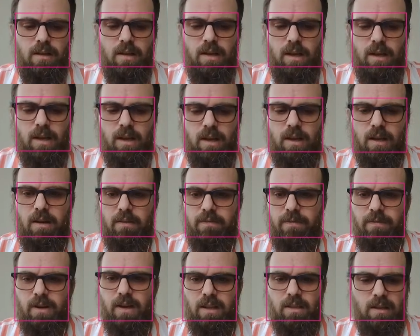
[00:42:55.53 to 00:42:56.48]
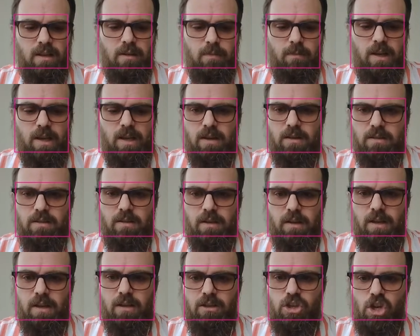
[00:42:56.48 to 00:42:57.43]
and I forget the command, so you
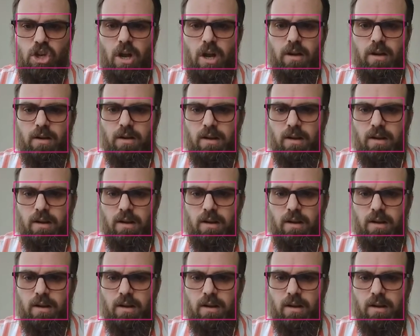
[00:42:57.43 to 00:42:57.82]
hit dot